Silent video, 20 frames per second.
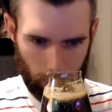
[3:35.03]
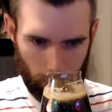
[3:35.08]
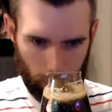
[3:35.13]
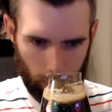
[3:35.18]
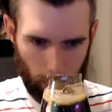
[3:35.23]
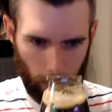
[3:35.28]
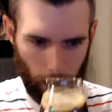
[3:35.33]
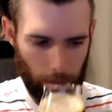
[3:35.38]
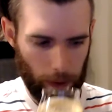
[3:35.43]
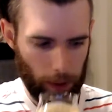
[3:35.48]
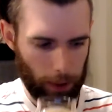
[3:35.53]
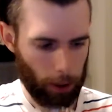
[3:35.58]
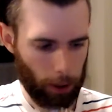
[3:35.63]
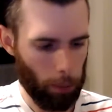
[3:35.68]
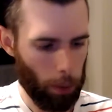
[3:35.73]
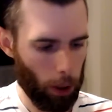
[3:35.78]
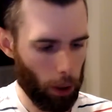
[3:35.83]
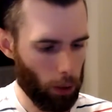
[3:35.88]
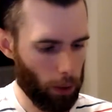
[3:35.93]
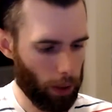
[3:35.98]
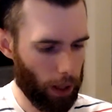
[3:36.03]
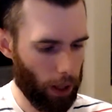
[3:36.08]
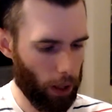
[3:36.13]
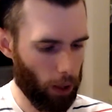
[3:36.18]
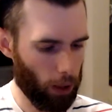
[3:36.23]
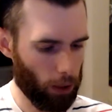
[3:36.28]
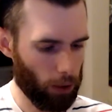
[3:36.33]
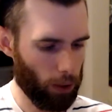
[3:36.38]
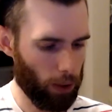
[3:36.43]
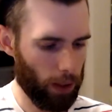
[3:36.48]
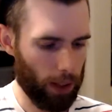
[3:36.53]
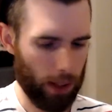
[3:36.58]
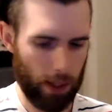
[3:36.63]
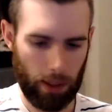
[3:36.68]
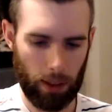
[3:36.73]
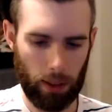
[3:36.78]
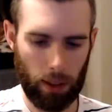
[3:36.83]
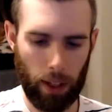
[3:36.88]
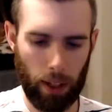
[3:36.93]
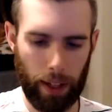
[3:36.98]
I feel like the barrel character is
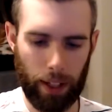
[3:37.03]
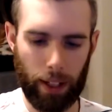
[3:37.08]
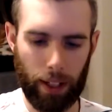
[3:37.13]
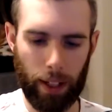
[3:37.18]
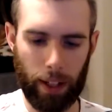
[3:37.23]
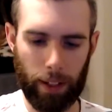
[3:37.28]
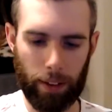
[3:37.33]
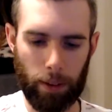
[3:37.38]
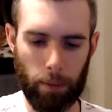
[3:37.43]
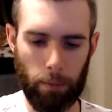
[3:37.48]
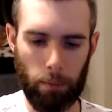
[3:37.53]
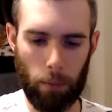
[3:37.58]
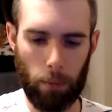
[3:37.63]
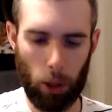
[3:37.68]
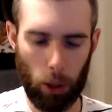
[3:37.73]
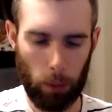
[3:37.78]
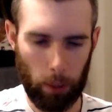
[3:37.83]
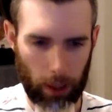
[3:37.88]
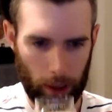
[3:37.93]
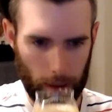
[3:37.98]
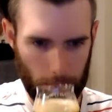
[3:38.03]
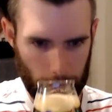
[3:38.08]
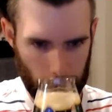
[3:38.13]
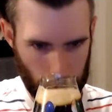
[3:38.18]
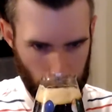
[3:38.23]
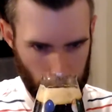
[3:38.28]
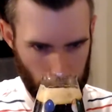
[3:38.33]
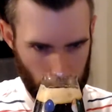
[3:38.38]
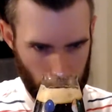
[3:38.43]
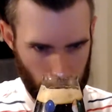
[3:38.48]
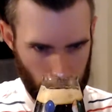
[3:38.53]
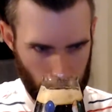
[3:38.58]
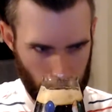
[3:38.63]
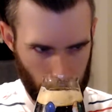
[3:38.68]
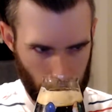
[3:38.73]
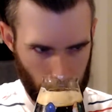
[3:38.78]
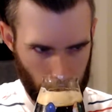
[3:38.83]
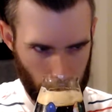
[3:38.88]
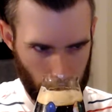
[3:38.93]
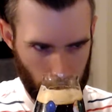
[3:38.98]
light at the moment.
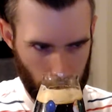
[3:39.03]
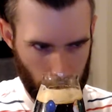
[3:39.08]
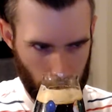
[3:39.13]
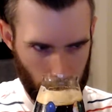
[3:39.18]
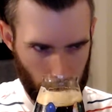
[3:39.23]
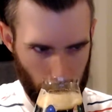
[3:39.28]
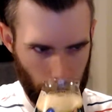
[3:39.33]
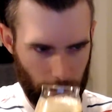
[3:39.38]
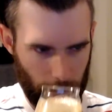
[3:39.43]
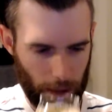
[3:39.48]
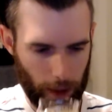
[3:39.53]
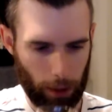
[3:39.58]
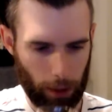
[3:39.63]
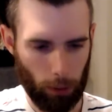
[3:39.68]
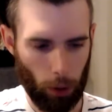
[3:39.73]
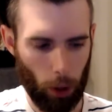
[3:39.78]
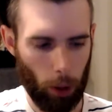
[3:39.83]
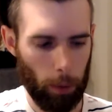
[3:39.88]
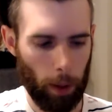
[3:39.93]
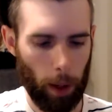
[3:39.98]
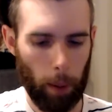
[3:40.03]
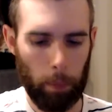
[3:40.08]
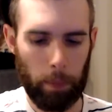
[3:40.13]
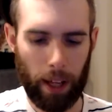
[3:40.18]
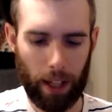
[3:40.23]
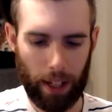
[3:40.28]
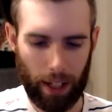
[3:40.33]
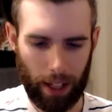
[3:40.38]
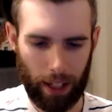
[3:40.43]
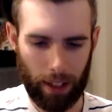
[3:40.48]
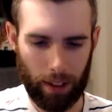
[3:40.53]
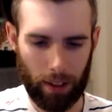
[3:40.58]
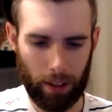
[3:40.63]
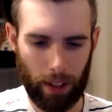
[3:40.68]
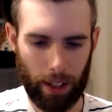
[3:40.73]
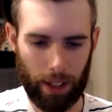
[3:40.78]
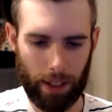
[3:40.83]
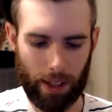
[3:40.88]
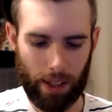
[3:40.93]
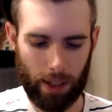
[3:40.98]
At least on the aroma. I'm getting it.
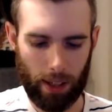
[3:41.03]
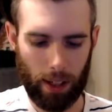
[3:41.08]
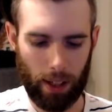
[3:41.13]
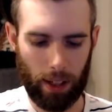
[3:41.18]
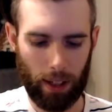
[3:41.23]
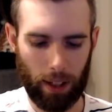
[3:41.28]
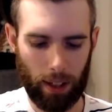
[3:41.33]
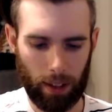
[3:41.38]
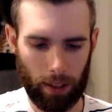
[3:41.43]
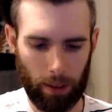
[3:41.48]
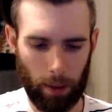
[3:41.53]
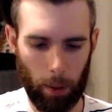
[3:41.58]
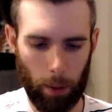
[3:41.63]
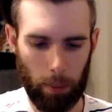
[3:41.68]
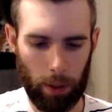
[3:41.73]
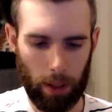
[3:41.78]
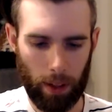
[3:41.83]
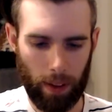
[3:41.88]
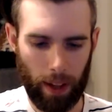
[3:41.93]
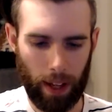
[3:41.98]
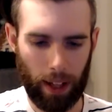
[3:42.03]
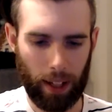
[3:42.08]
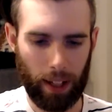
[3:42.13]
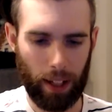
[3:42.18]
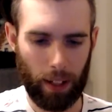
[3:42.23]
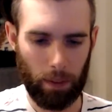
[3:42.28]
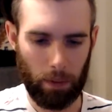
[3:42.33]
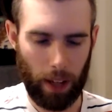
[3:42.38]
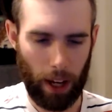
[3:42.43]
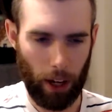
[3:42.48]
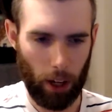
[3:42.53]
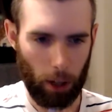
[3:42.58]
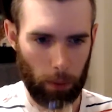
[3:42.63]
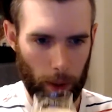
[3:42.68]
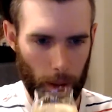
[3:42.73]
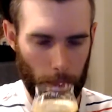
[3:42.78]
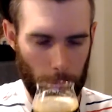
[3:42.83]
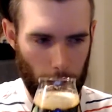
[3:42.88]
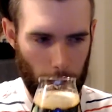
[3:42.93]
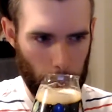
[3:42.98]
It's a bit of that kind of
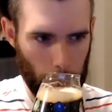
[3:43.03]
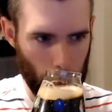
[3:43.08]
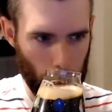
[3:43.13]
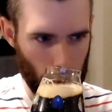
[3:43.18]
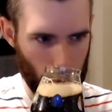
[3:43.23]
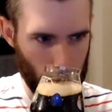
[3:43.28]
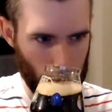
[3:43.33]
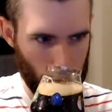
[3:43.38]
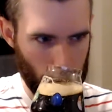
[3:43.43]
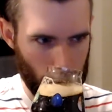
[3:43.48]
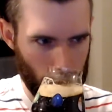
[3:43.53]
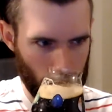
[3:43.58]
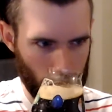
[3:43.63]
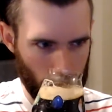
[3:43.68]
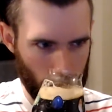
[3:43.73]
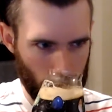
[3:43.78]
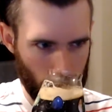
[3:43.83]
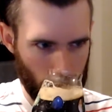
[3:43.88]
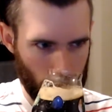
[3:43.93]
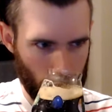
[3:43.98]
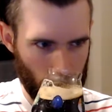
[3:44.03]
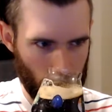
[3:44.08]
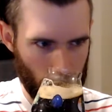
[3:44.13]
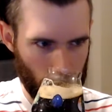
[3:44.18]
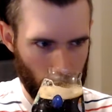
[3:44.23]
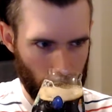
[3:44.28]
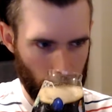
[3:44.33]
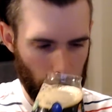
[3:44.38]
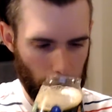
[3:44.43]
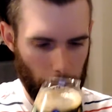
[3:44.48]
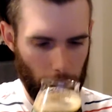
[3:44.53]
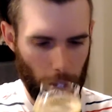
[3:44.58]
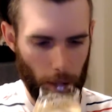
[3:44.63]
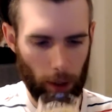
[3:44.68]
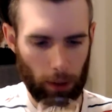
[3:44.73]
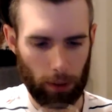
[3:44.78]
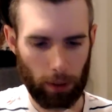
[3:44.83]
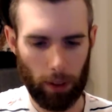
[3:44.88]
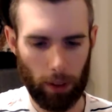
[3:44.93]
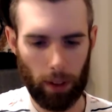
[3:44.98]
caramel maple type
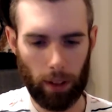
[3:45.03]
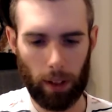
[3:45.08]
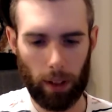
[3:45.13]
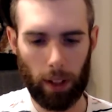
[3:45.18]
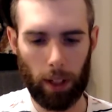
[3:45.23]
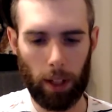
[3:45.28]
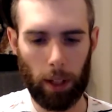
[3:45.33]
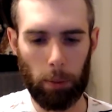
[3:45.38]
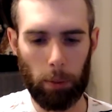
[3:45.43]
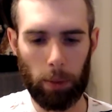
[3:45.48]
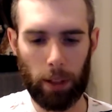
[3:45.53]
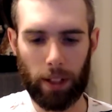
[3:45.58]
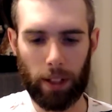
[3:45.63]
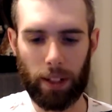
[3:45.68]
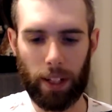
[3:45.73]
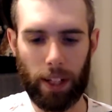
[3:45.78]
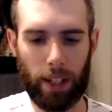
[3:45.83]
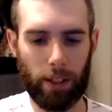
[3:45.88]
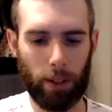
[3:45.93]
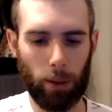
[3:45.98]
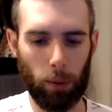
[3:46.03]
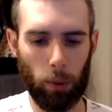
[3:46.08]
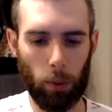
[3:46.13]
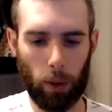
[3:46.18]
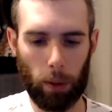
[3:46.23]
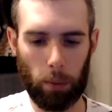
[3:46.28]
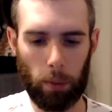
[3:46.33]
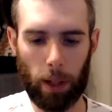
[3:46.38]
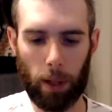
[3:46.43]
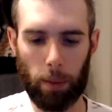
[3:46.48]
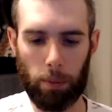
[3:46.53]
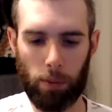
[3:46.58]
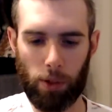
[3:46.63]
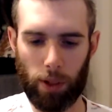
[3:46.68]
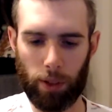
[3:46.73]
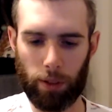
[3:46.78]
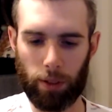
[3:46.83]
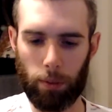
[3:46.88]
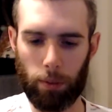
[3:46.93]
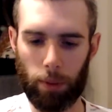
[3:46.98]
character, but it needs to warm up
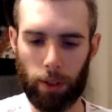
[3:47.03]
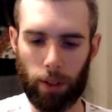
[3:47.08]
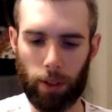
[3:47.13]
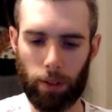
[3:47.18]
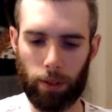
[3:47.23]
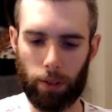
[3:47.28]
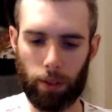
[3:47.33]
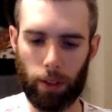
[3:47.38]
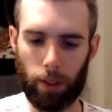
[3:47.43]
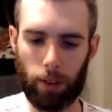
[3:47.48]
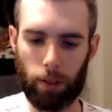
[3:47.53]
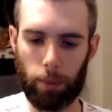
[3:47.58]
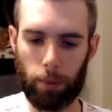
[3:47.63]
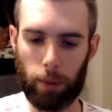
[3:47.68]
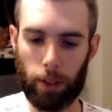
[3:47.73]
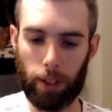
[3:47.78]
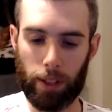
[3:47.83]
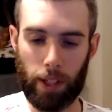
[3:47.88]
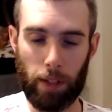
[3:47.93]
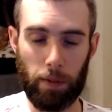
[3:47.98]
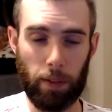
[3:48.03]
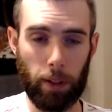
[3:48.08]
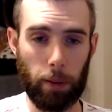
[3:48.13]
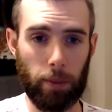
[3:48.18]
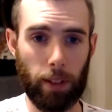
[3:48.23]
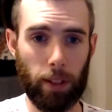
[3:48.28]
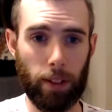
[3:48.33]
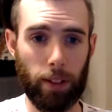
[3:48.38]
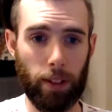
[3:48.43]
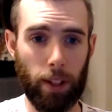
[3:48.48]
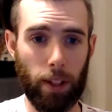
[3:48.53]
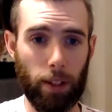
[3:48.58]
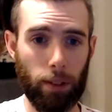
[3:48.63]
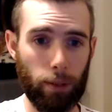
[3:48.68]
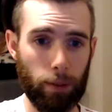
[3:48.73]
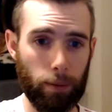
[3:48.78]
just a bit. So, well, let's see if it comes out in the taste.